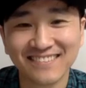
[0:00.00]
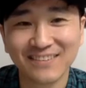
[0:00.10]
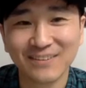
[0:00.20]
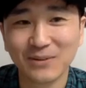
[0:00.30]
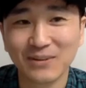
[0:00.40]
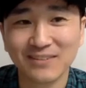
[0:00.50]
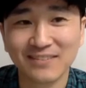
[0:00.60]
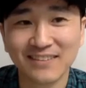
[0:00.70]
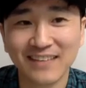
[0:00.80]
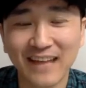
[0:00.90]
Well,
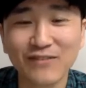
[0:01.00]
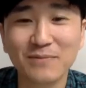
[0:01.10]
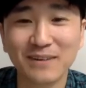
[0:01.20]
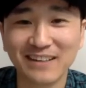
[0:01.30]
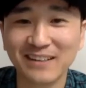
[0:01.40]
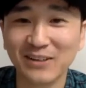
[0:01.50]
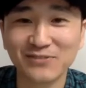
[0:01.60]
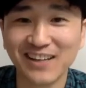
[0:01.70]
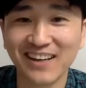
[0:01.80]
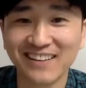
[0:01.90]
everybody
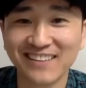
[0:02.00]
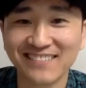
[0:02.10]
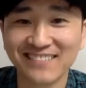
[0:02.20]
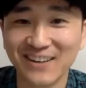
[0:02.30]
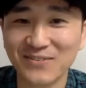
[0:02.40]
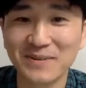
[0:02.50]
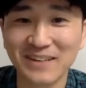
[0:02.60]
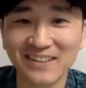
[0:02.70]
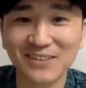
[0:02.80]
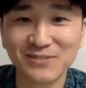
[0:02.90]
loves that.
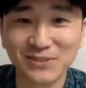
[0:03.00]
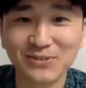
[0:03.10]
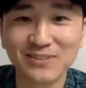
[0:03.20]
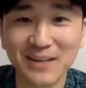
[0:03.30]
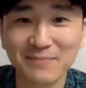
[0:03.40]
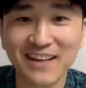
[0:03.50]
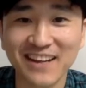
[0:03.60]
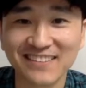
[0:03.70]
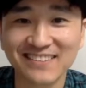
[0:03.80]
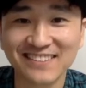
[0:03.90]
Everybody loves those type of
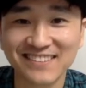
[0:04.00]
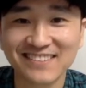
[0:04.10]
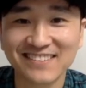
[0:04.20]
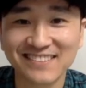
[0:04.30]
antics.